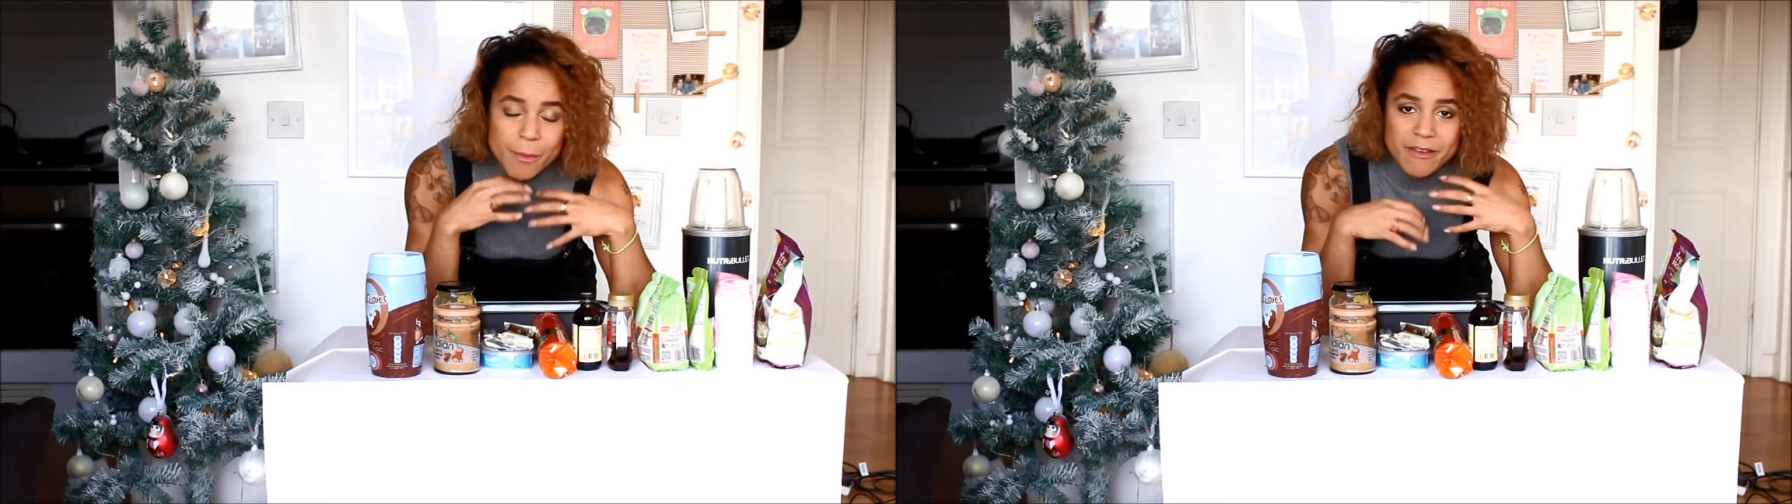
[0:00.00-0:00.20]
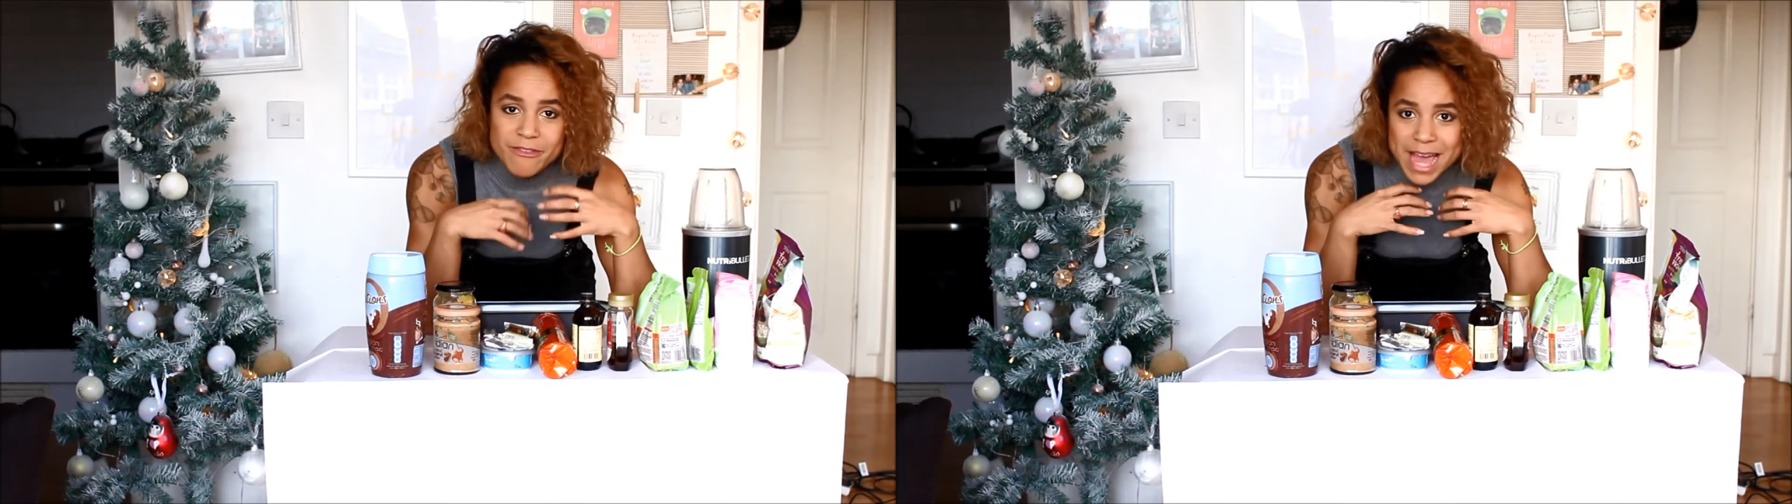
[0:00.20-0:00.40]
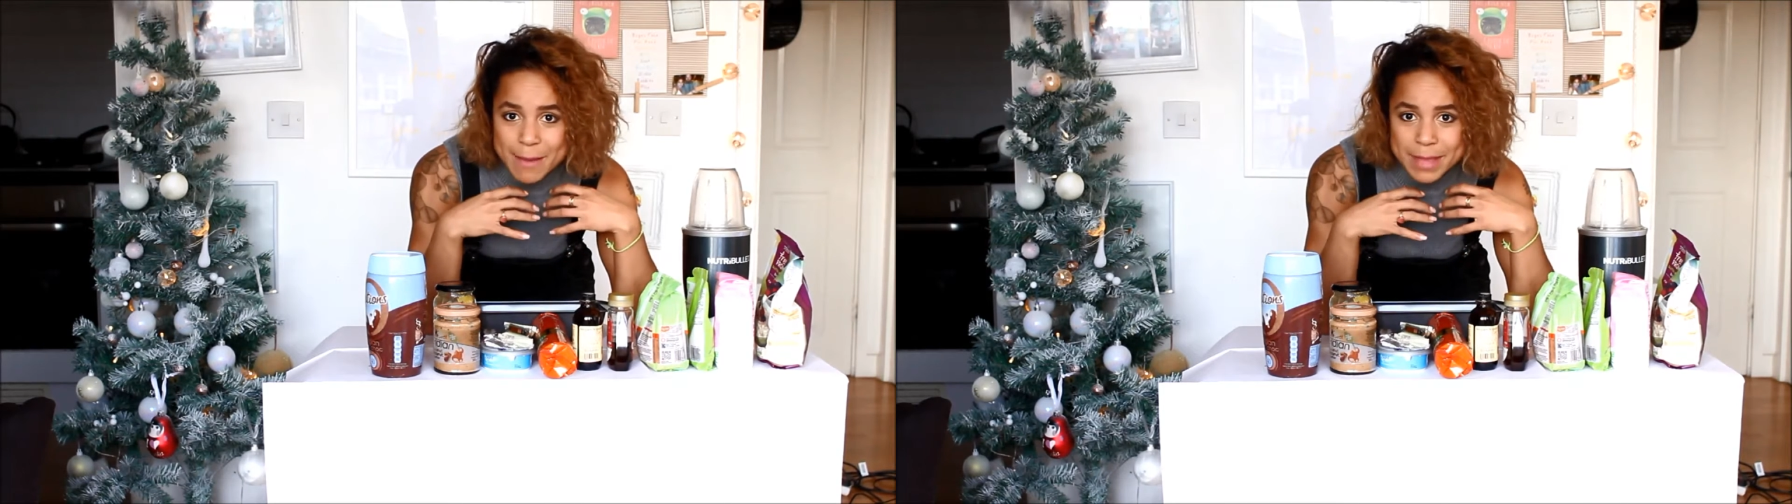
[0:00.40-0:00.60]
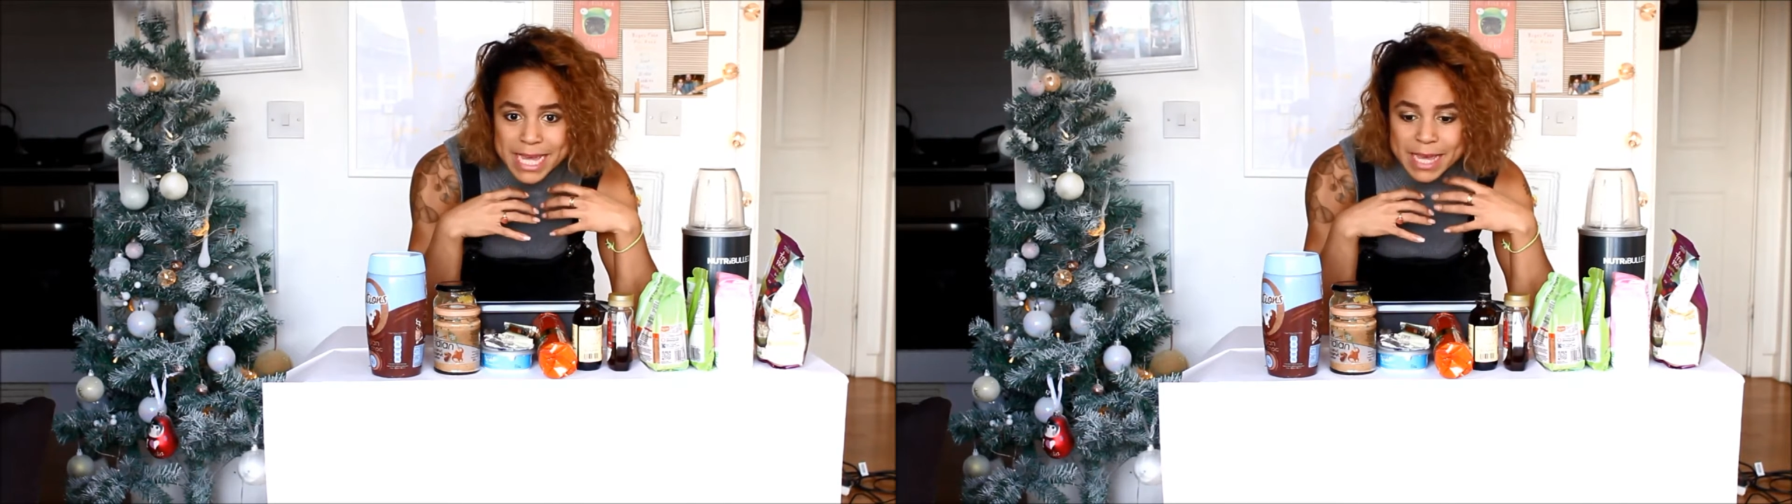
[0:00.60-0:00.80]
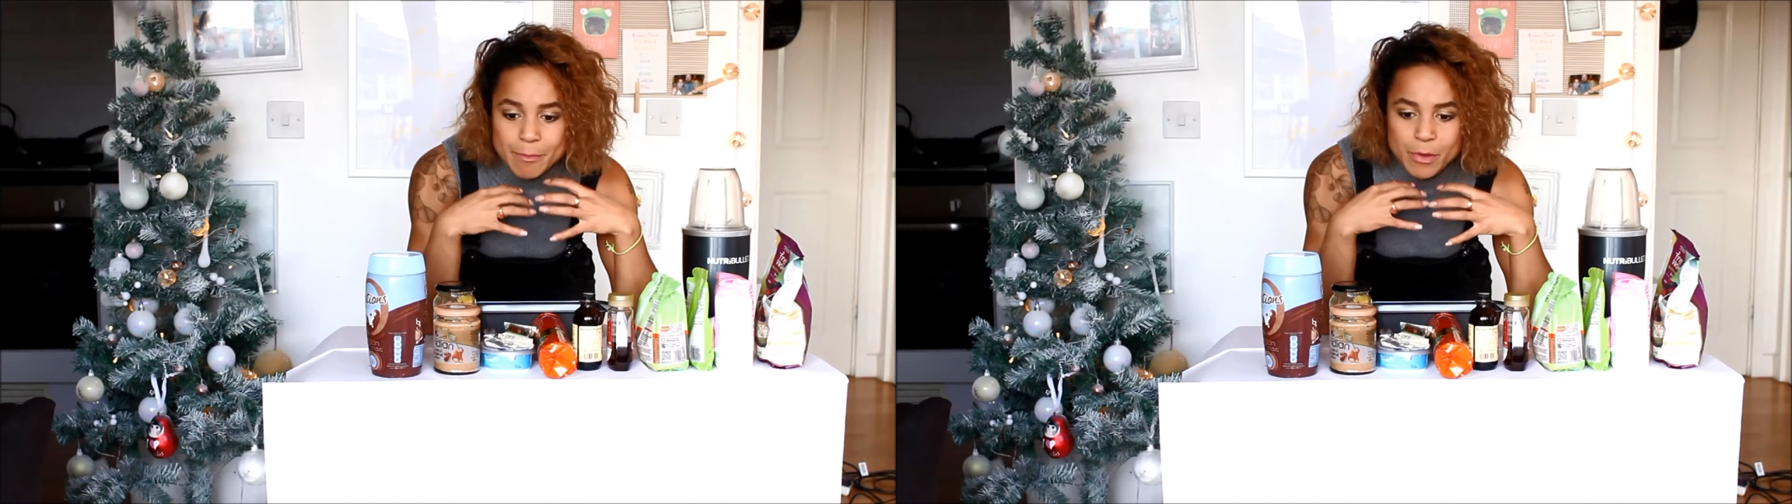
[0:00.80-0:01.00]
my
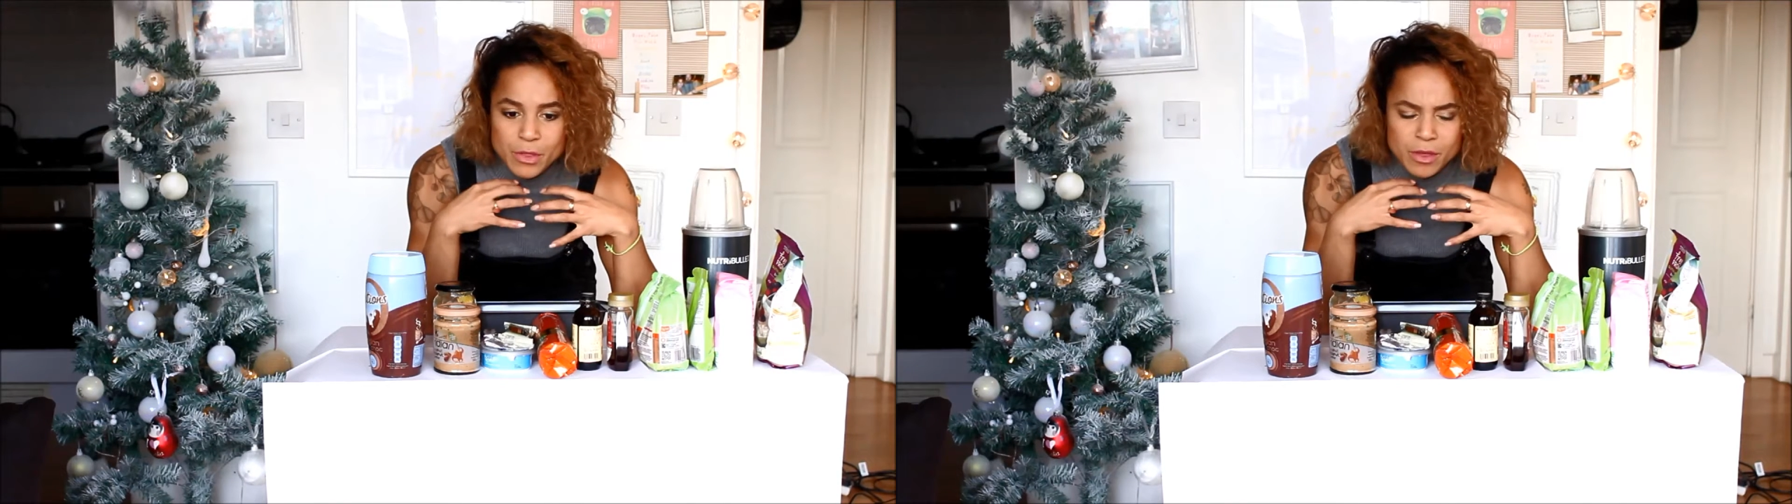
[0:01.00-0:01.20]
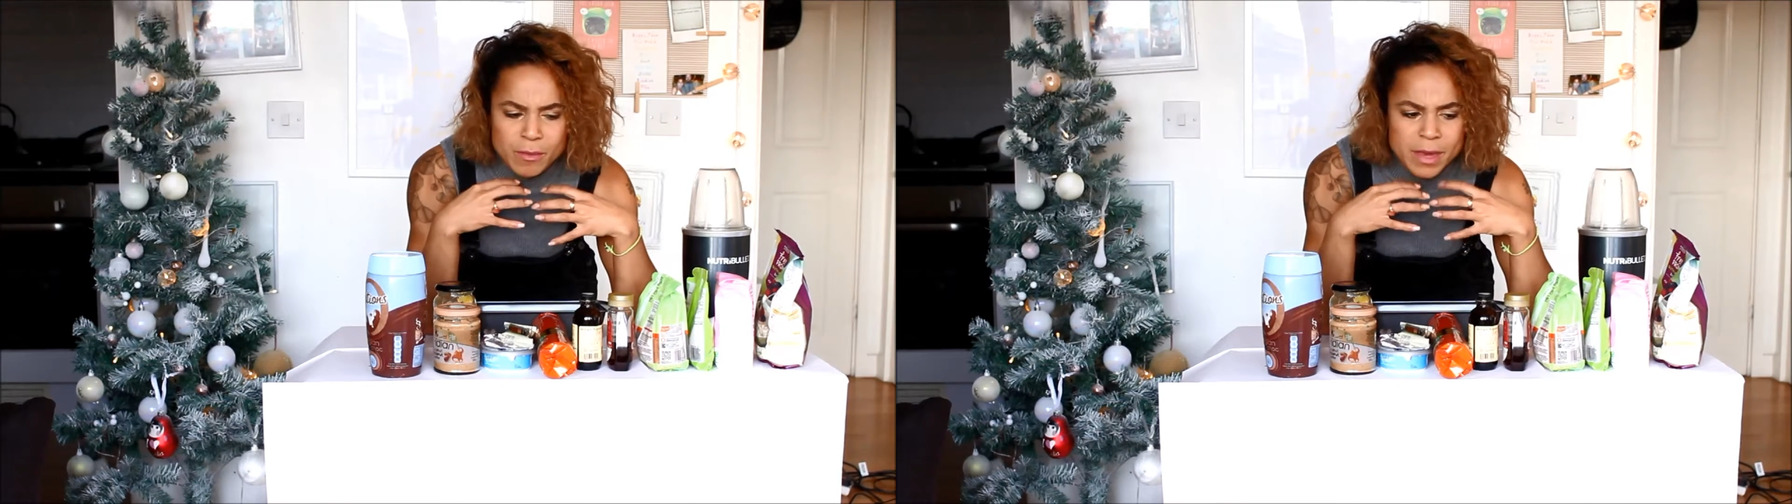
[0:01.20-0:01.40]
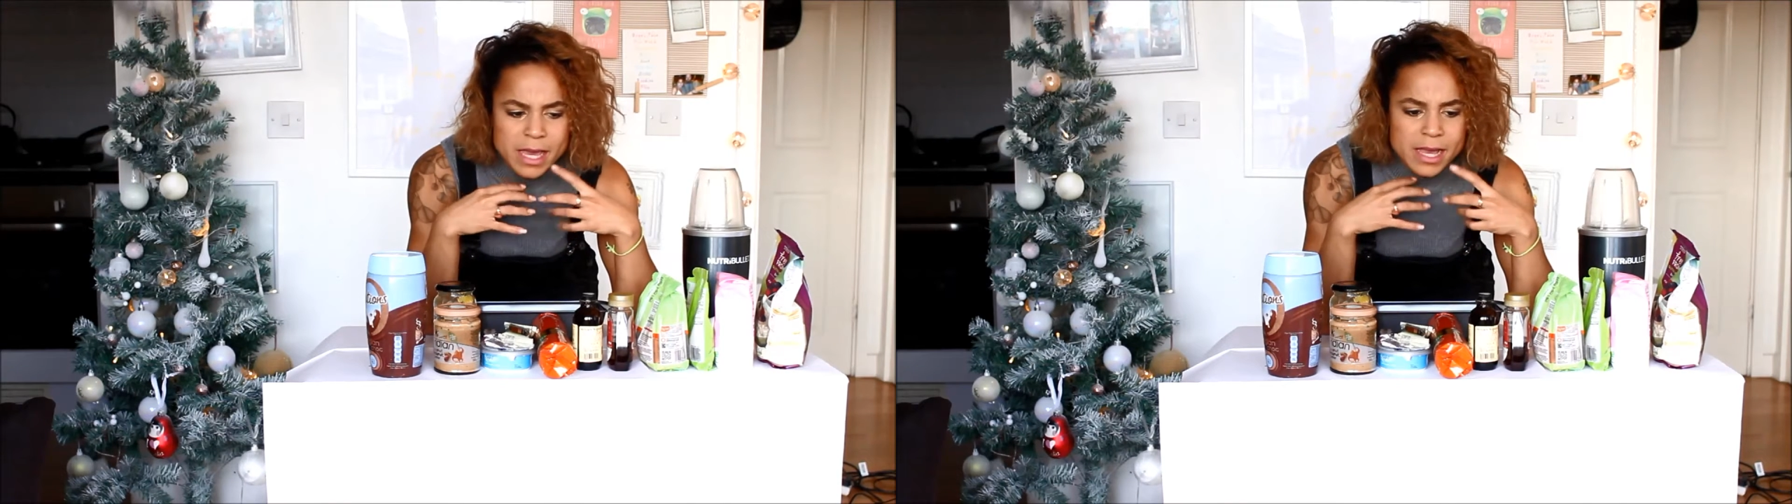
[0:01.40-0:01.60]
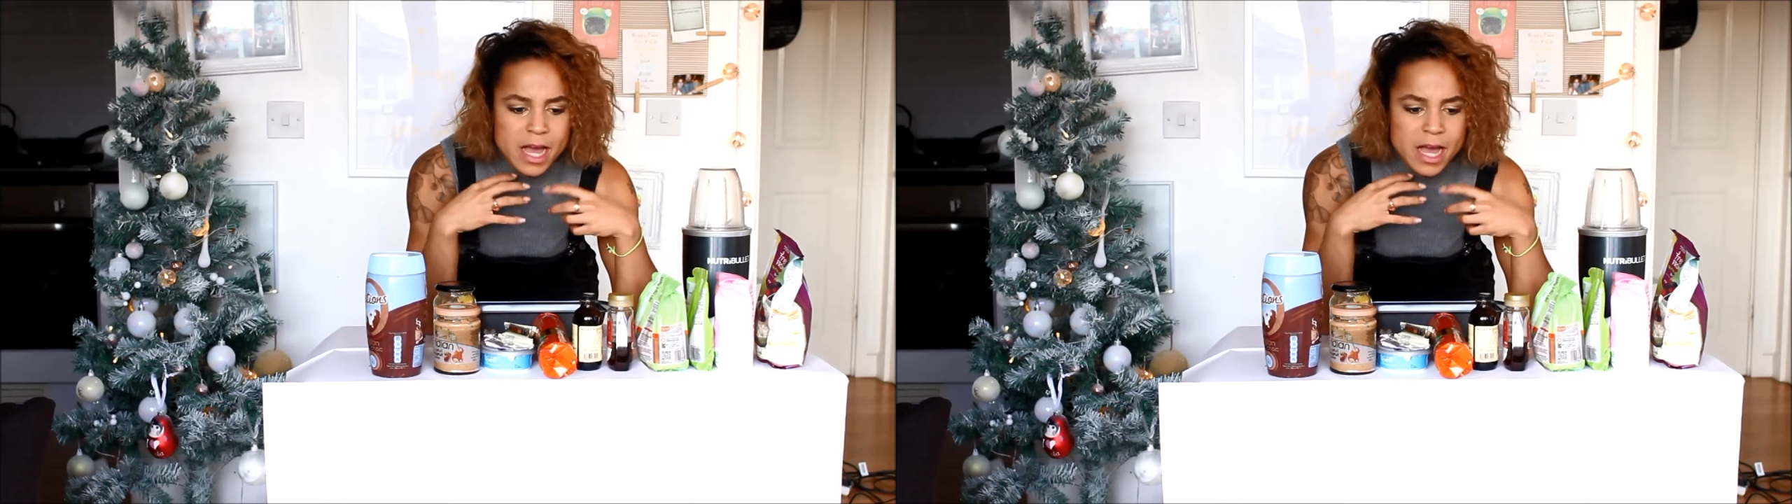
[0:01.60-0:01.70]
family and put them